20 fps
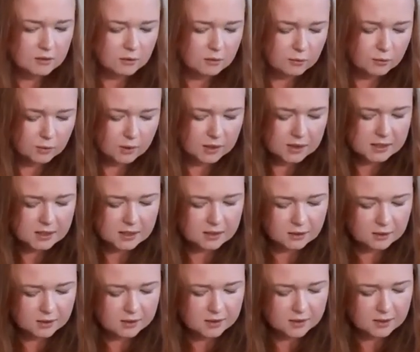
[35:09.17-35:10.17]
what it
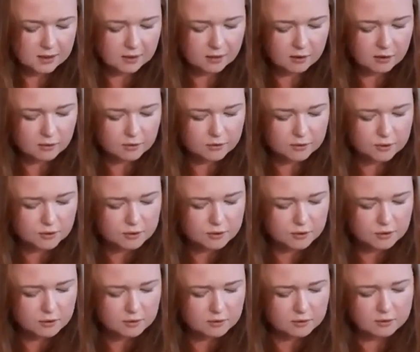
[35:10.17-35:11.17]
looks like on the
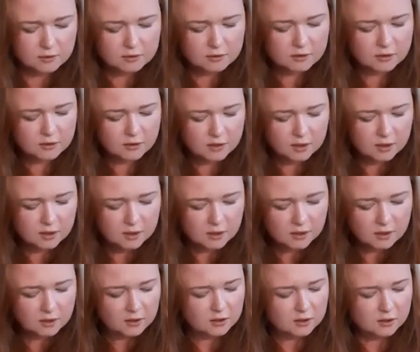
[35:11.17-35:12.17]
door,
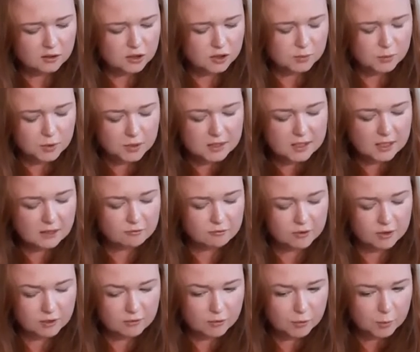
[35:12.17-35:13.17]
just because I haven't got
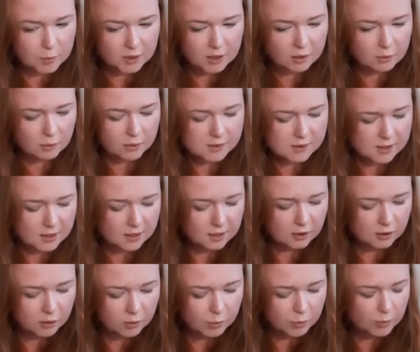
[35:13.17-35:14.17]
the ribbon that I want to hang it
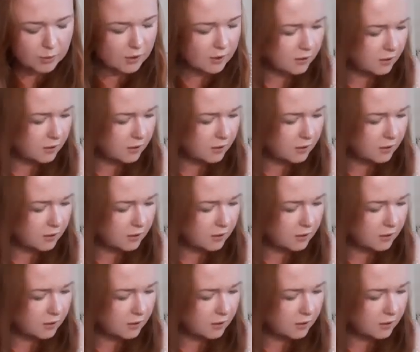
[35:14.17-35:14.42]
up with,